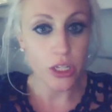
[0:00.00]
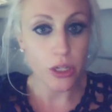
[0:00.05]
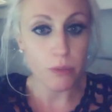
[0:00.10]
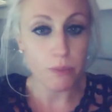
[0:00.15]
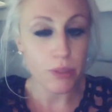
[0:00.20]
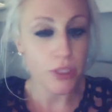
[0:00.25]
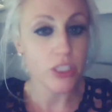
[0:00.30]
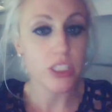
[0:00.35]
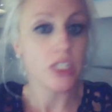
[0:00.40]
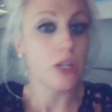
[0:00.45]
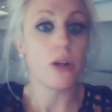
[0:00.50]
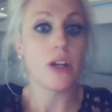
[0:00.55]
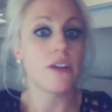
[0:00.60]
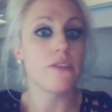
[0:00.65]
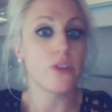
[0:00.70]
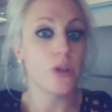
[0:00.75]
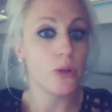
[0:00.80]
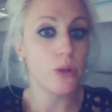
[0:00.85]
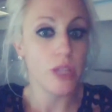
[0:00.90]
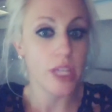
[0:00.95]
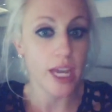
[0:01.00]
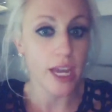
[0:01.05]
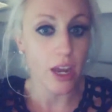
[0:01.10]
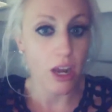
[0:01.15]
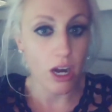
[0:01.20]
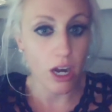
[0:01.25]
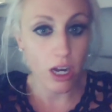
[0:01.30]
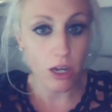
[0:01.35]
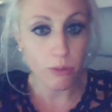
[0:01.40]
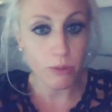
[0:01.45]
persona of who they
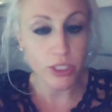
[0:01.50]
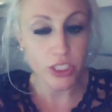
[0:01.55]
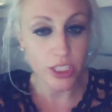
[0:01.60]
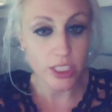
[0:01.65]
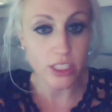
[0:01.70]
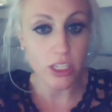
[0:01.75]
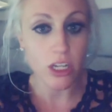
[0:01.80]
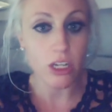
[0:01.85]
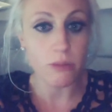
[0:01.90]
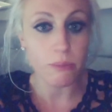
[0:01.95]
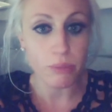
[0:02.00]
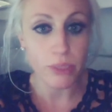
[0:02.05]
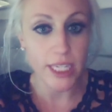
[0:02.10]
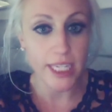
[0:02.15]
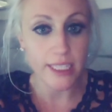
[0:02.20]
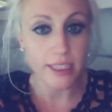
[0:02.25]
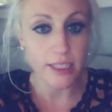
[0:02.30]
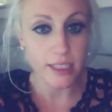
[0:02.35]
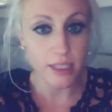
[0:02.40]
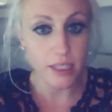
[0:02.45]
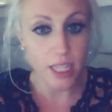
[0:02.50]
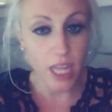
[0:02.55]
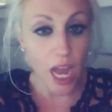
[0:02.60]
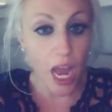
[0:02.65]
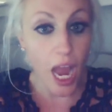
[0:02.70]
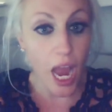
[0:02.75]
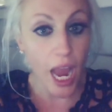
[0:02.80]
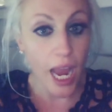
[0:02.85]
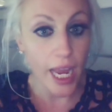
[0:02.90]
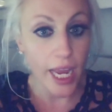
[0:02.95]
are, which is all blatant
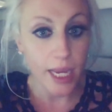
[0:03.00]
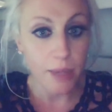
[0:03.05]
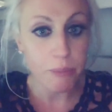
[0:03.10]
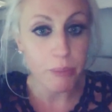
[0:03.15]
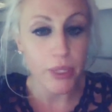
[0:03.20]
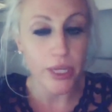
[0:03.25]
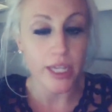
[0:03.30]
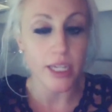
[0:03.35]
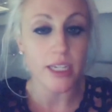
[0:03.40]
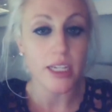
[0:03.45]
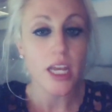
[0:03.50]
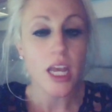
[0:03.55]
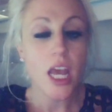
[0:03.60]
lie, but